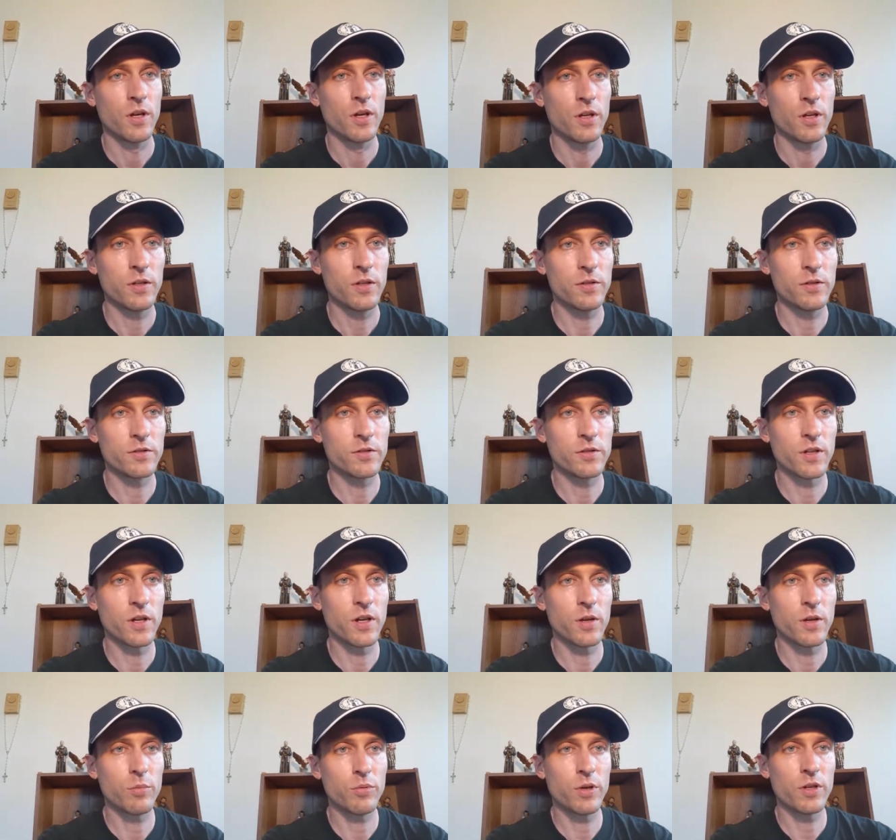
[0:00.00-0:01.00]
His
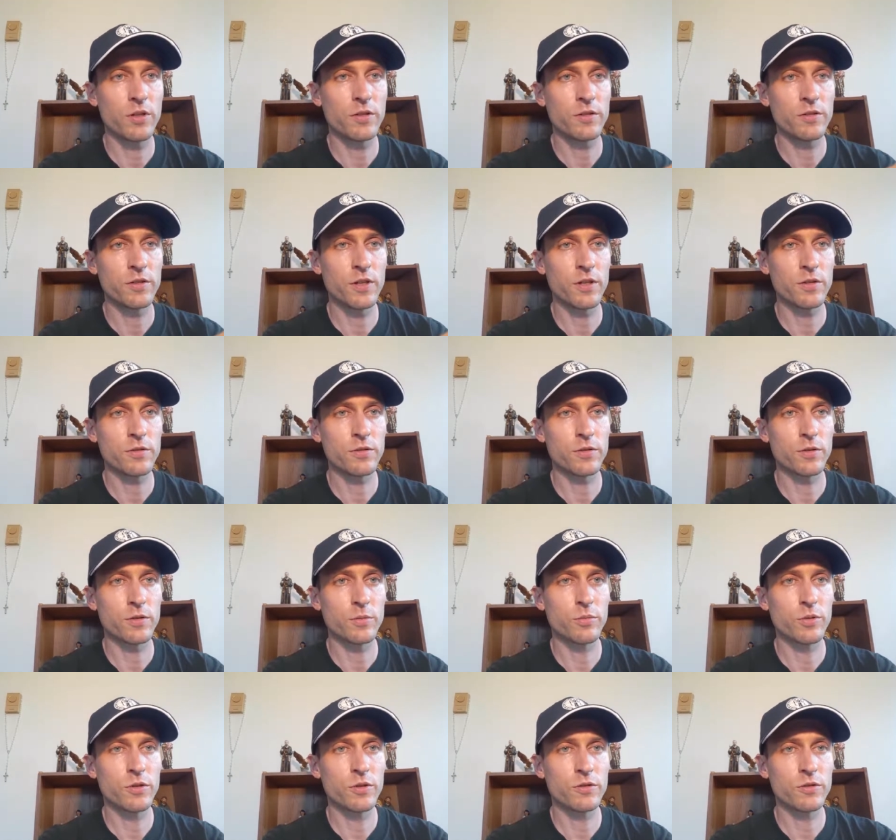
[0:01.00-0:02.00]
uh, predecessor,
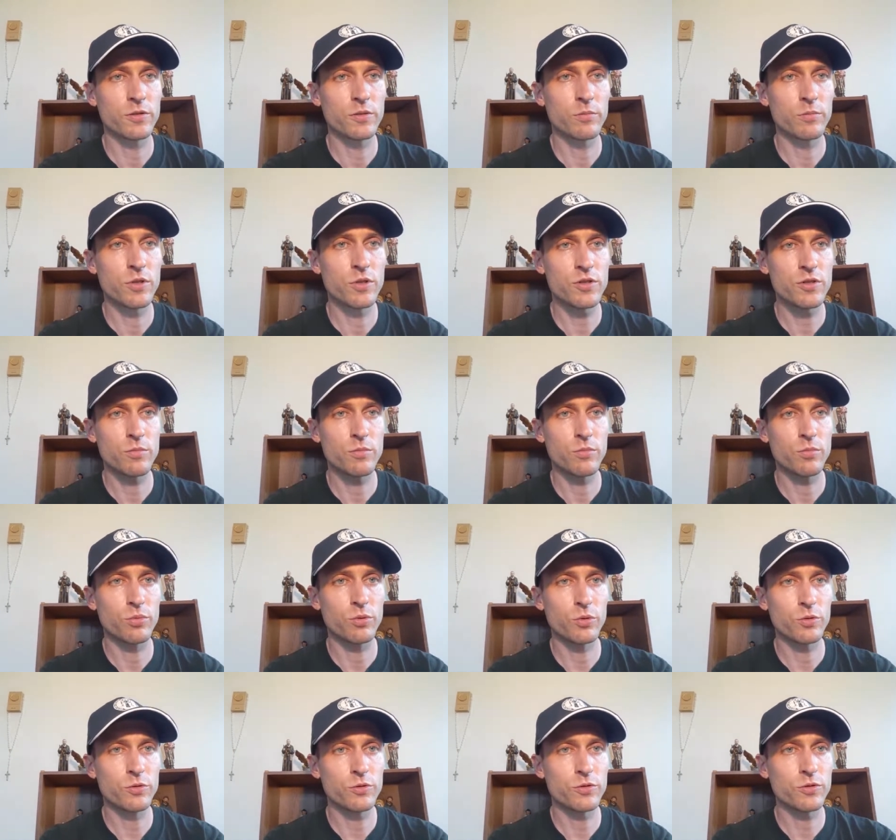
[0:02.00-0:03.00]
Bishop
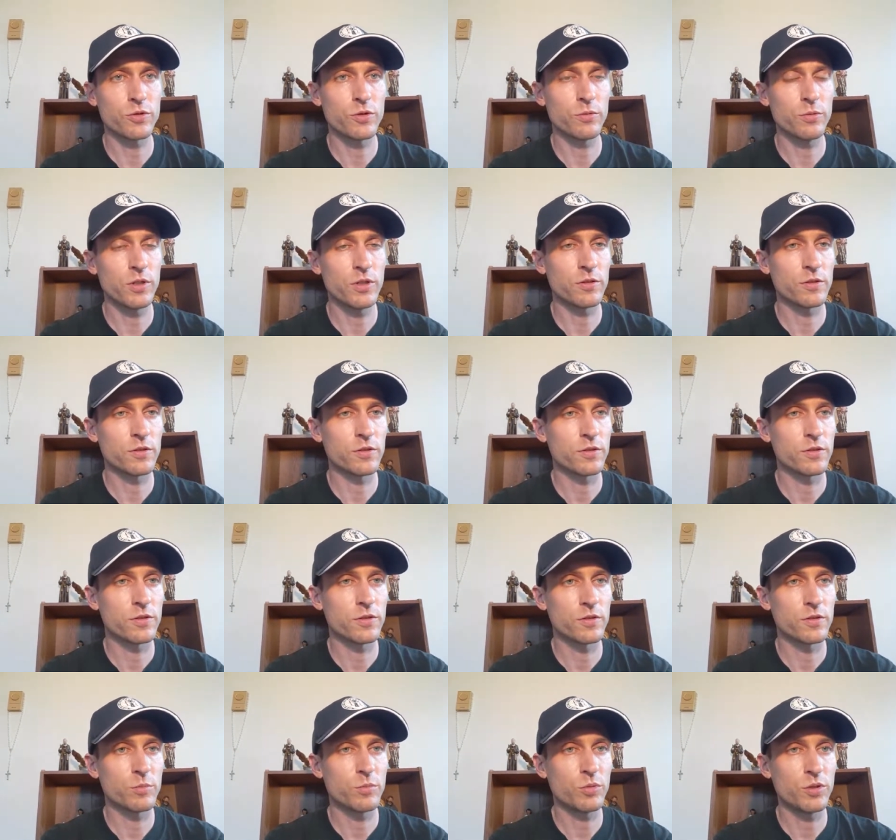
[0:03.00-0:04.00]

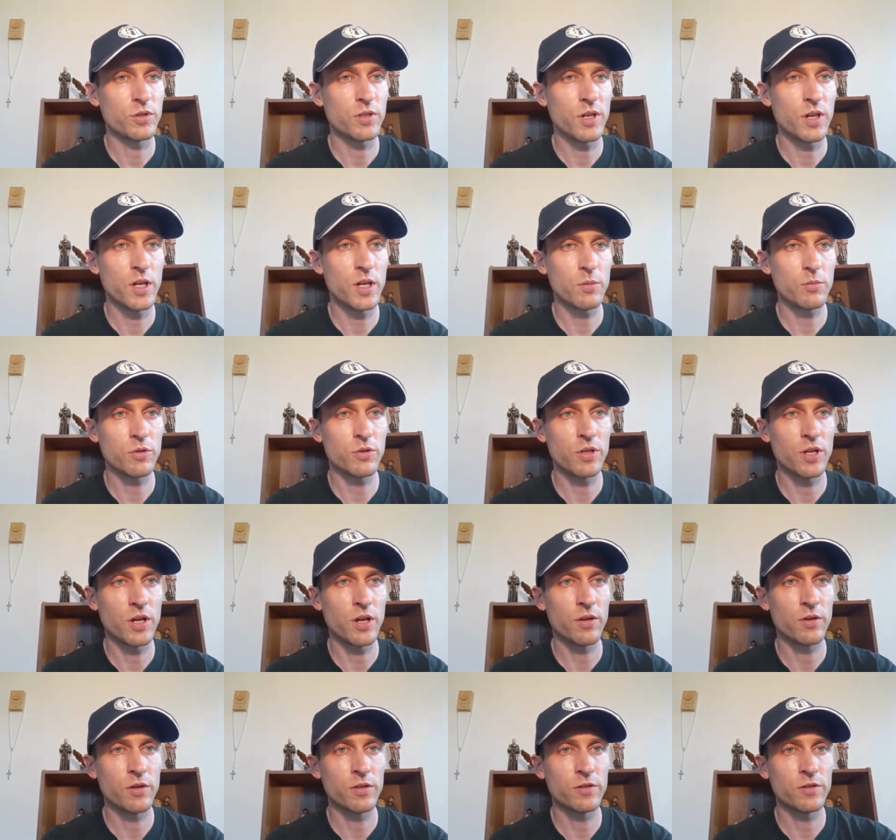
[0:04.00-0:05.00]
Bruskewitz, put the hammer
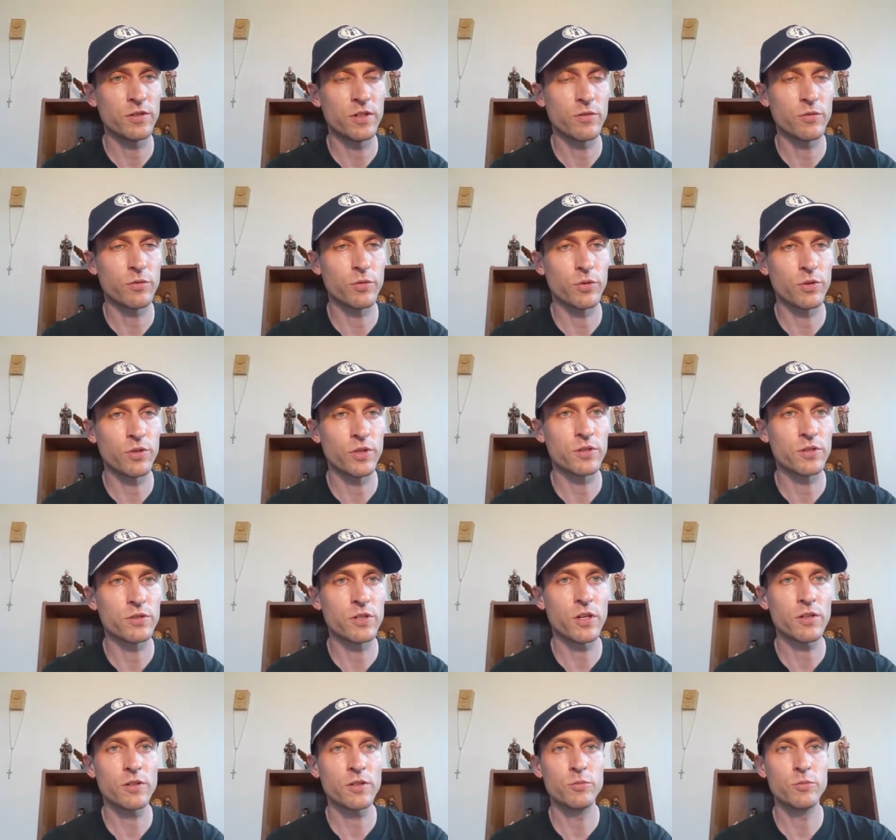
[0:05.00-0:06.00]
down on several things,
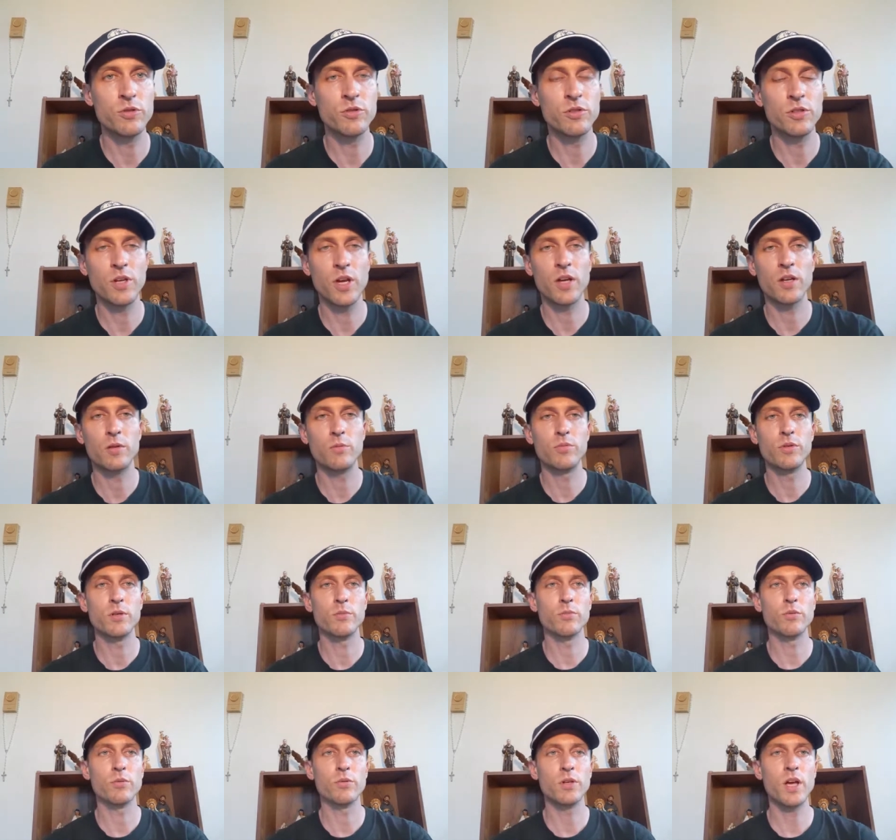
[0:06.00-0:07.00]
excommunicated
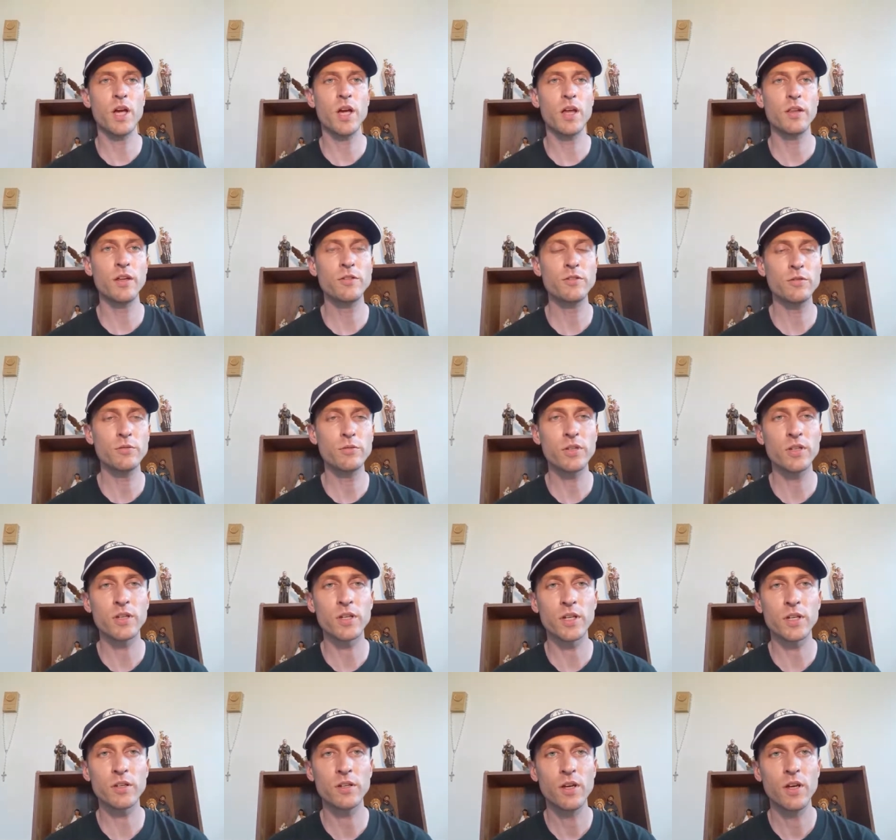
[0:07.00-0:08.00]
people. Yeah, that's what we
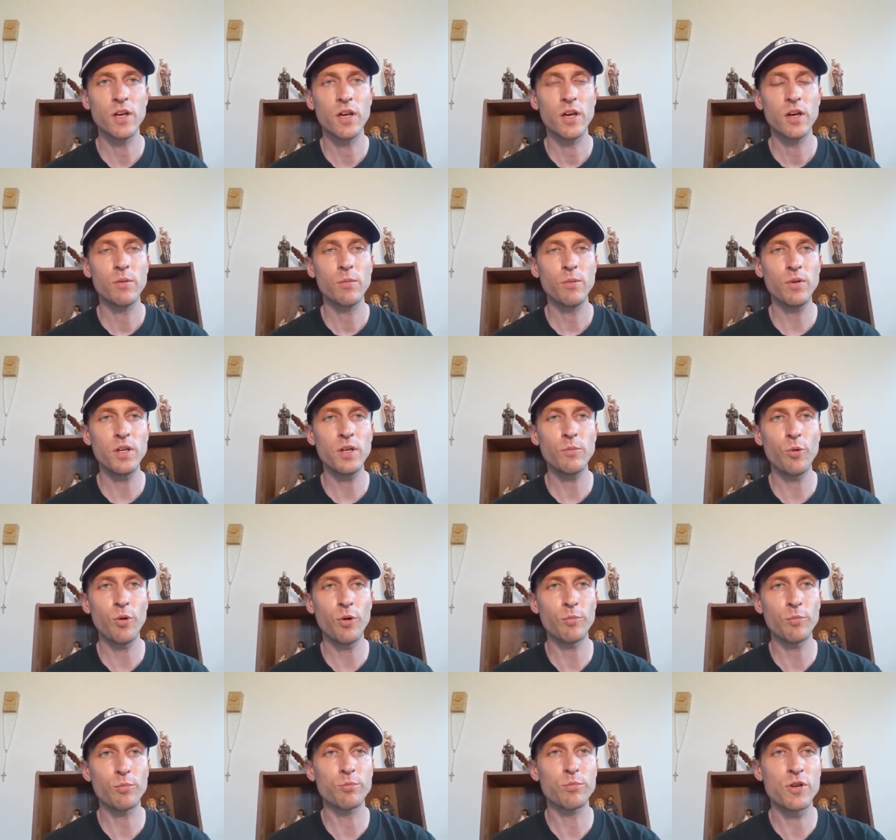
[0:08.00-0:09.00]
need. We need
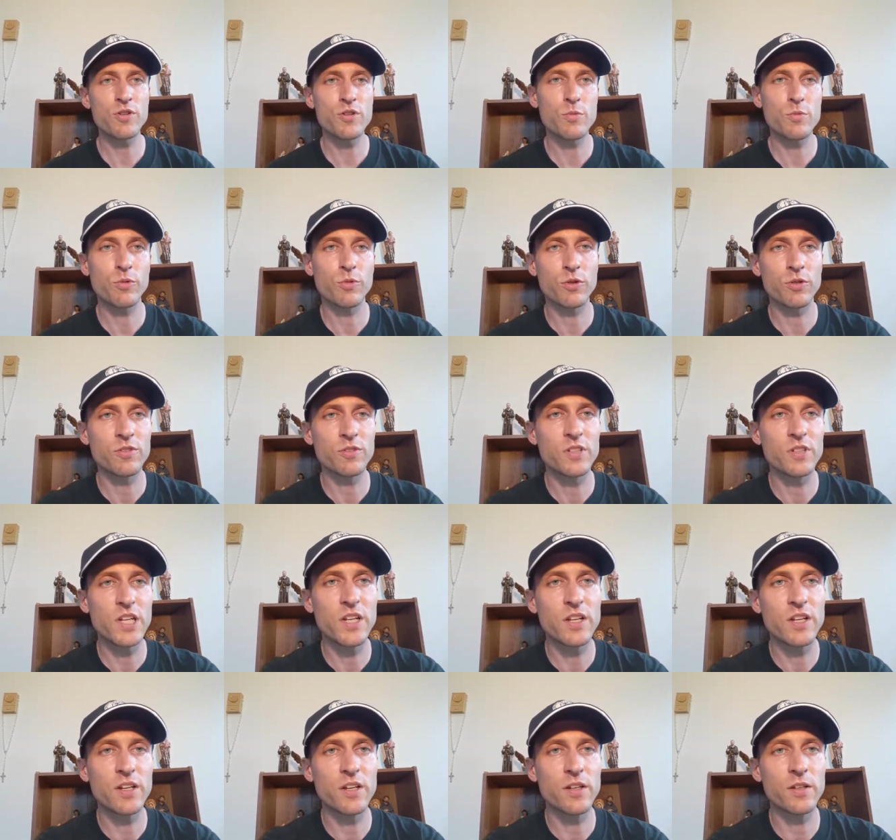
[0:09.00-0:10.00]
more Bishop
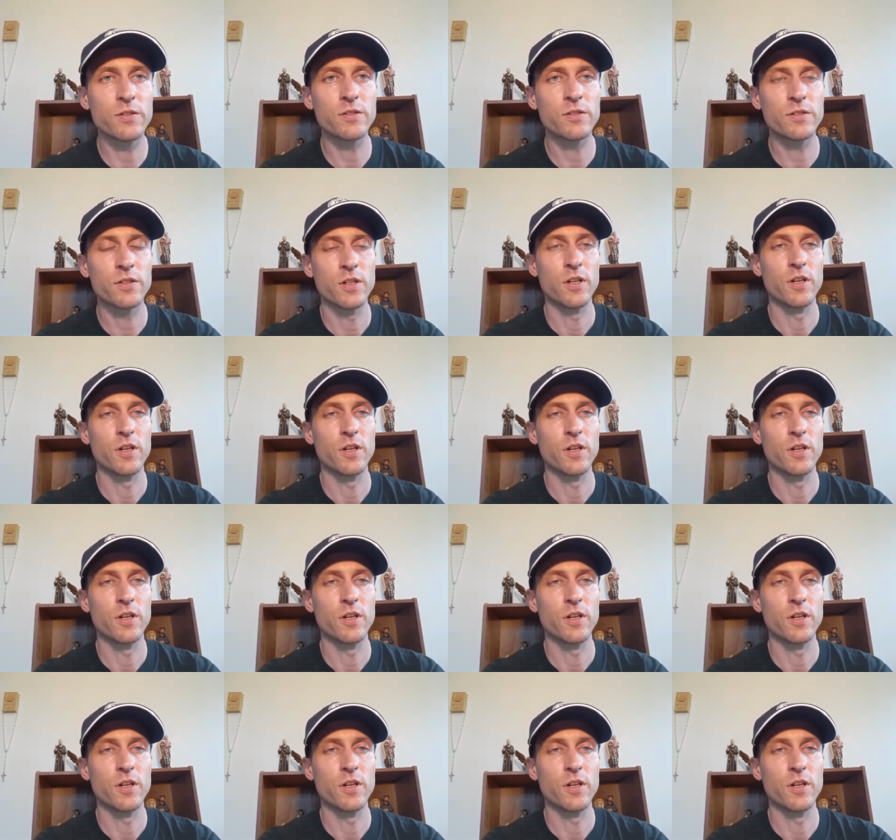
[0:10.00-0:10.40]
Gracidas.